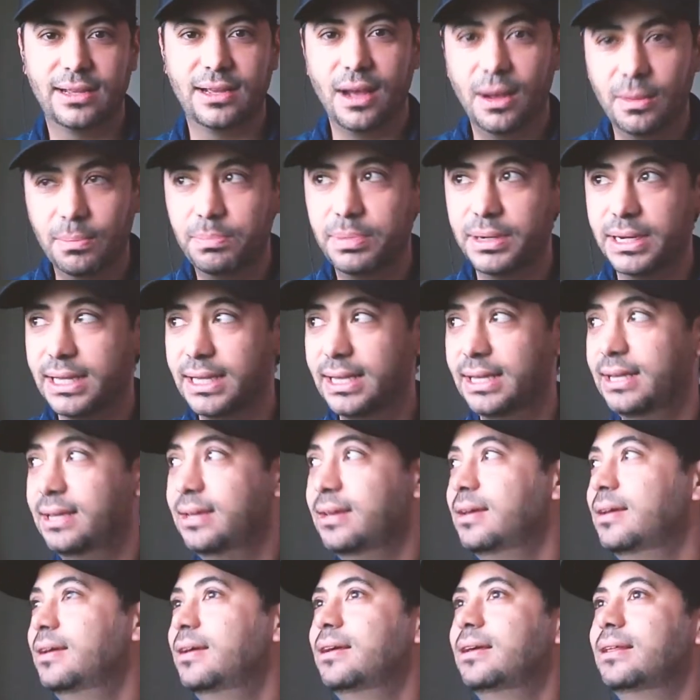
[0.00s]
company
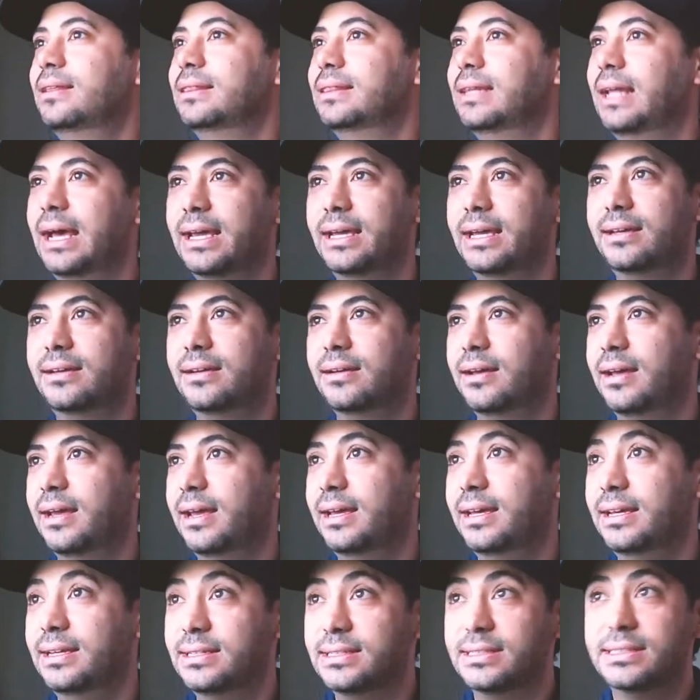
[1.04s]
like
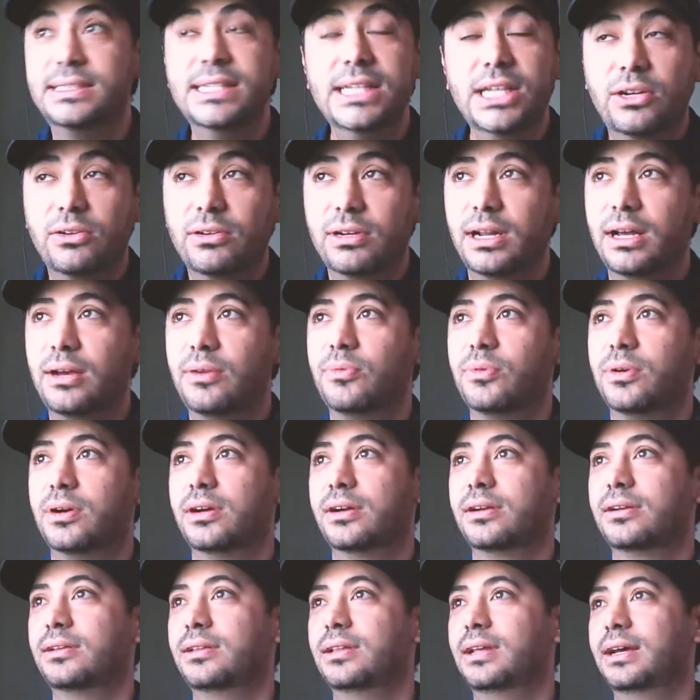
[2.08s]
a secret
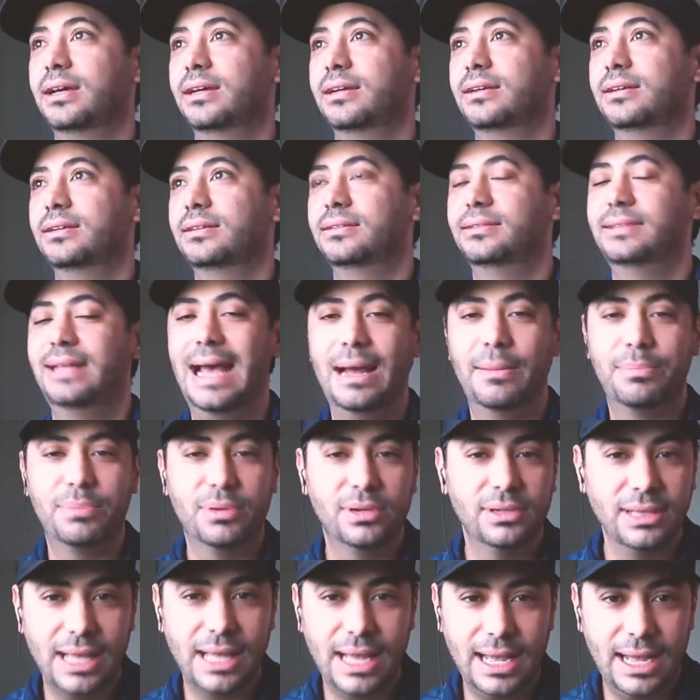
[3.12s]
network, like a Dapper
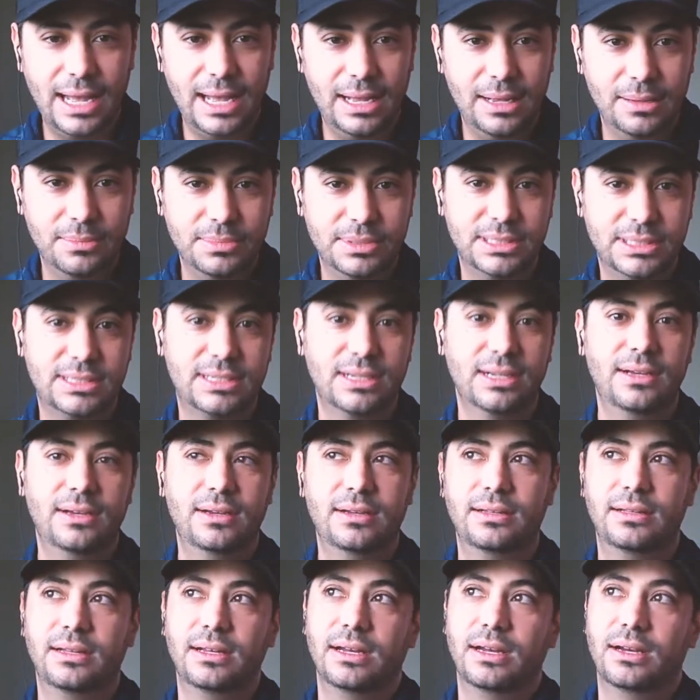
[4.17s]
Labs,
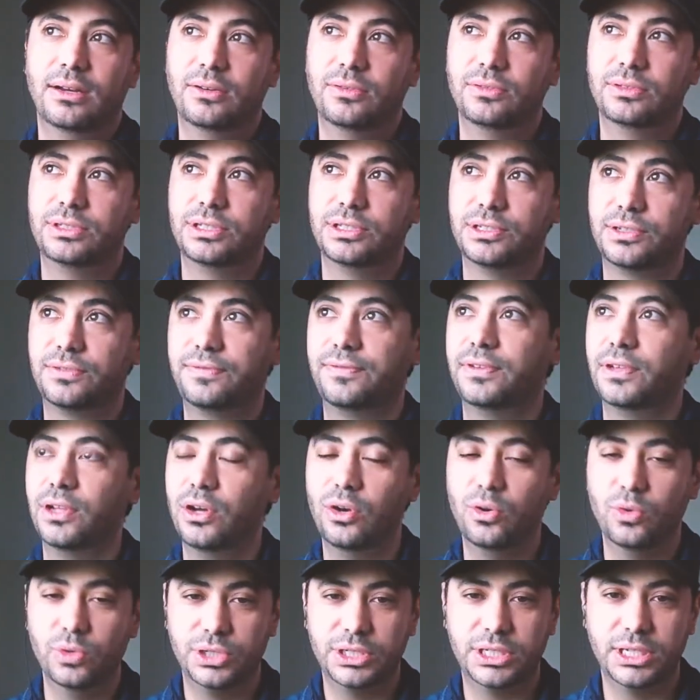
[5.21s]
which is Flow,
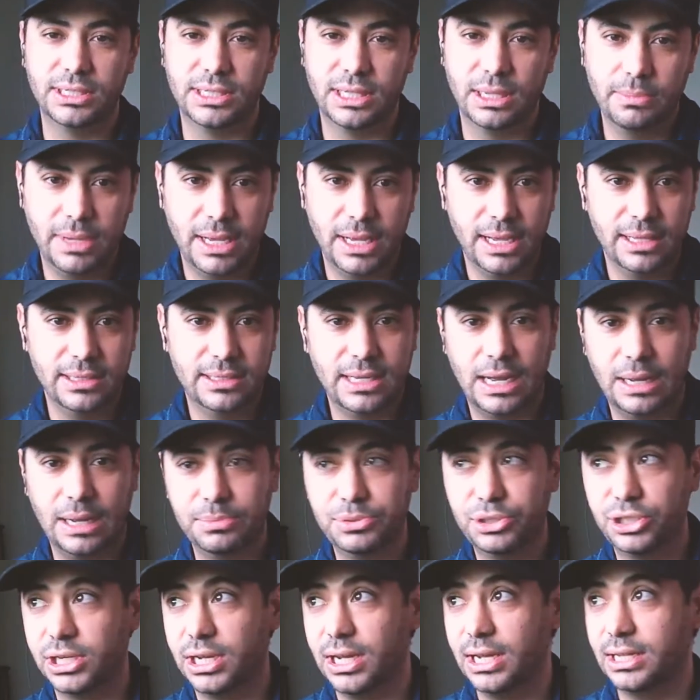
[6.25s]
which does NBA Top
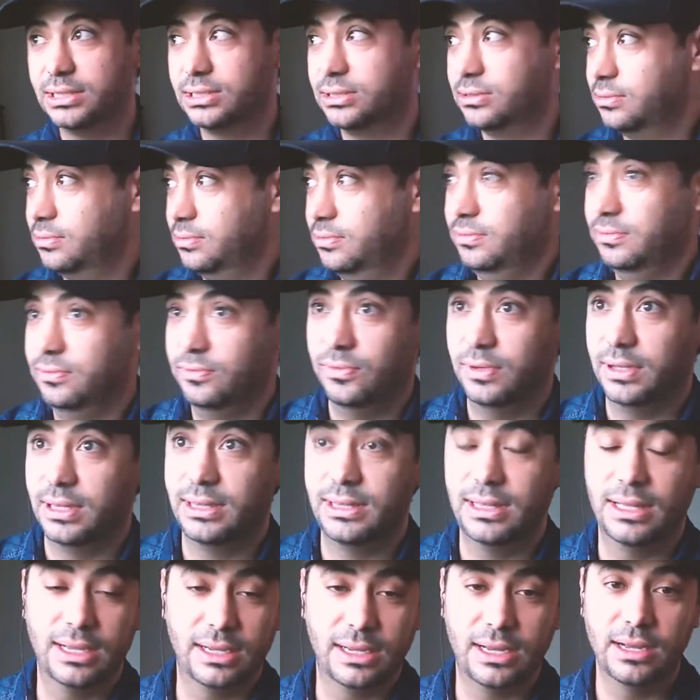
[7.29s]
Shots, with
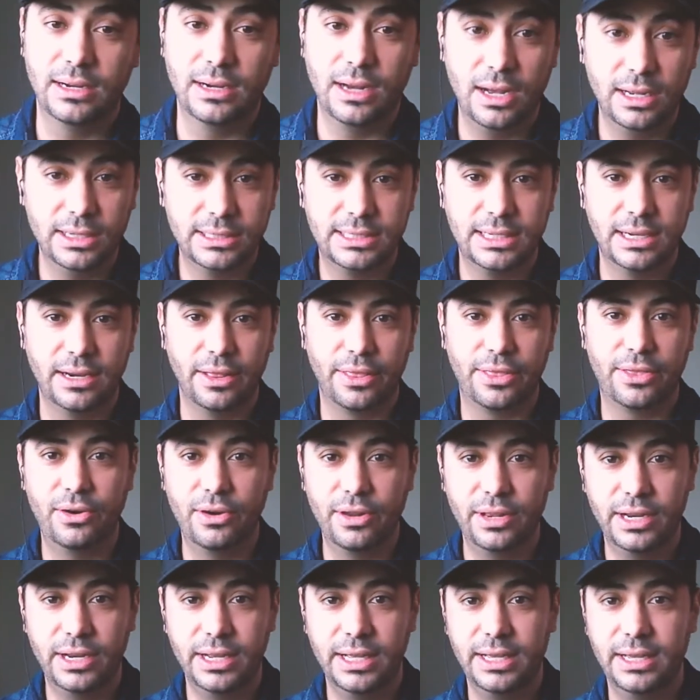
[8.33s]
like an us at
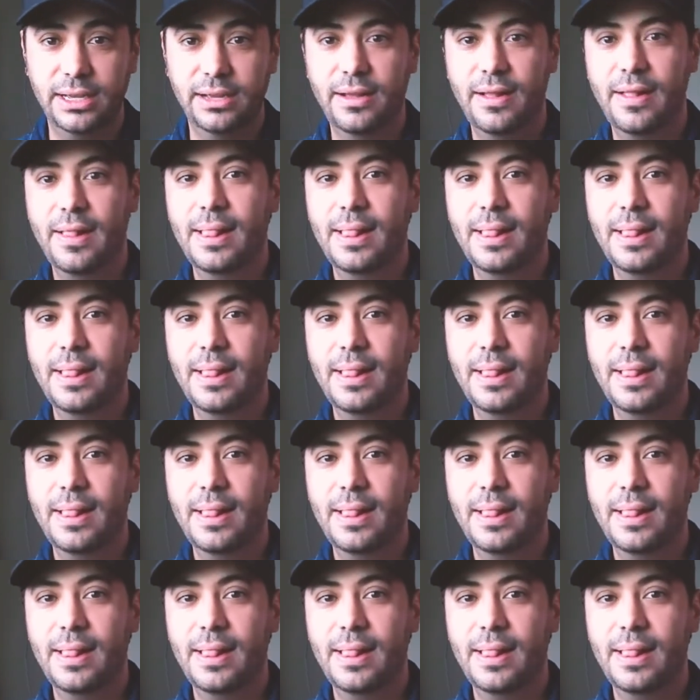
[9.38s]
Ethernity,